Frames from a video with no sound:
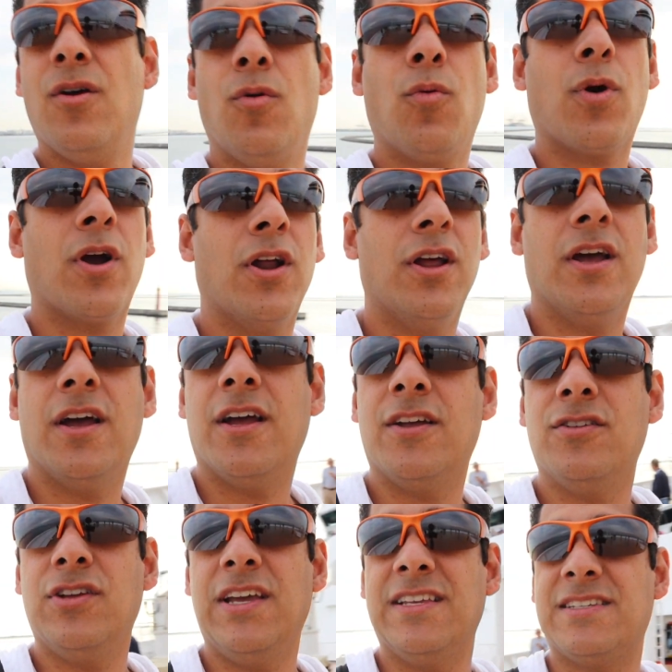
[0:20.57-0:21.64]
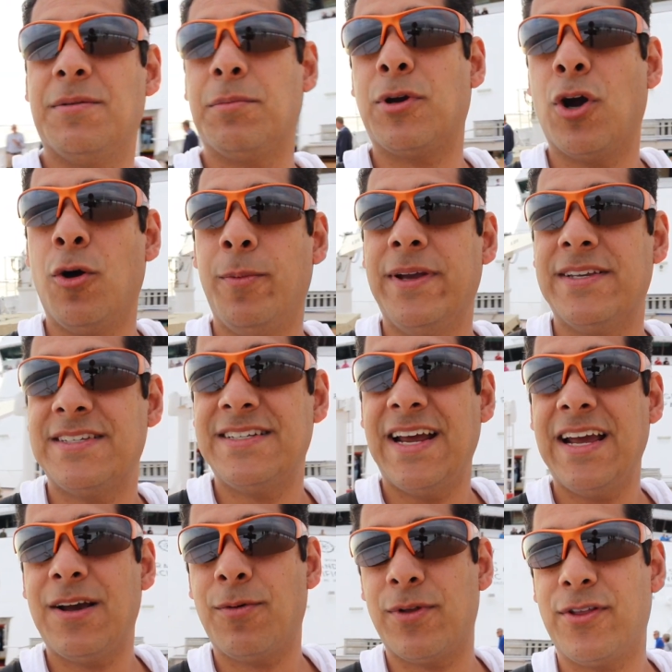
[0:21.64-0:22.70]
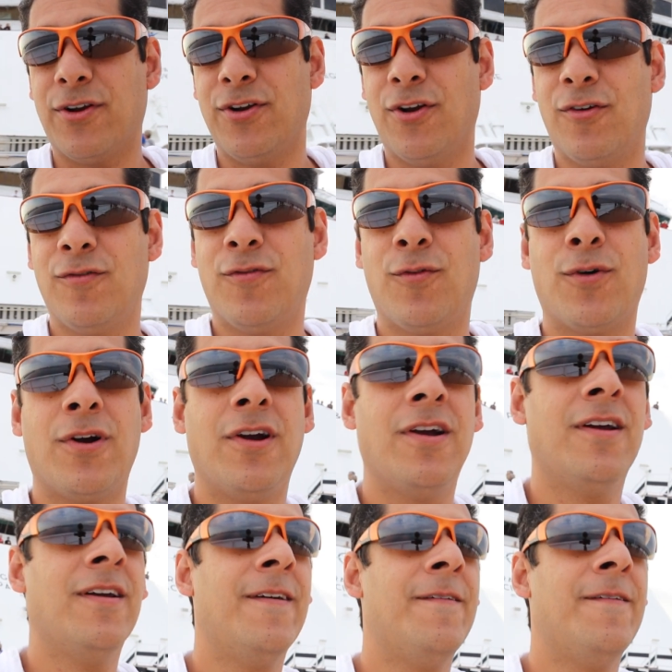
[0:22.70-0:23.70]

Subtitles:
We're gonna eat some Kobe steak, what they're known for.